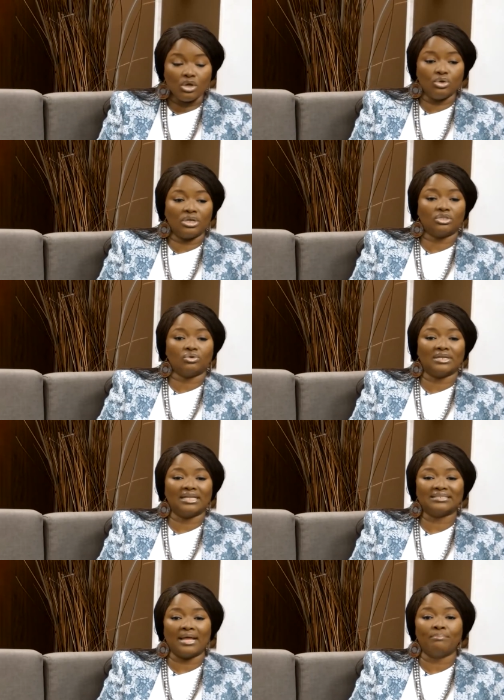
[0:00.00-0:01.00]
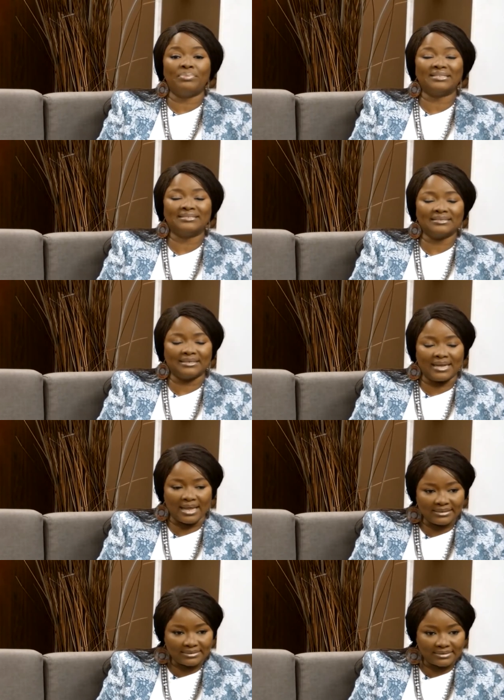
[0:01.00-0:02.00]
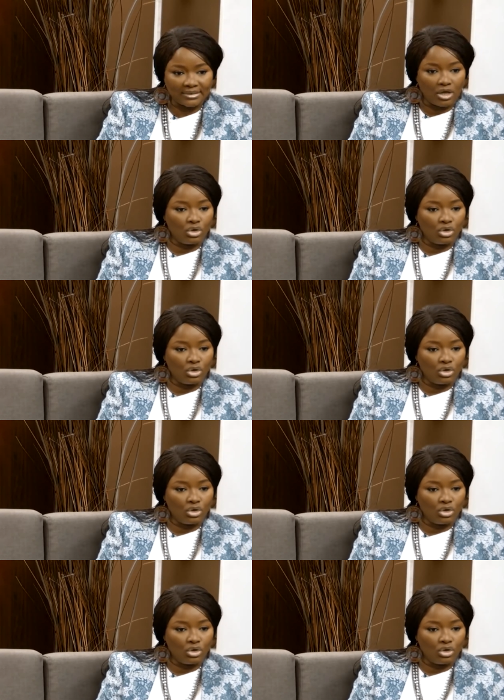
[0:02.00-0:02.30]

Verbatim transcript: You need to understand business analysis.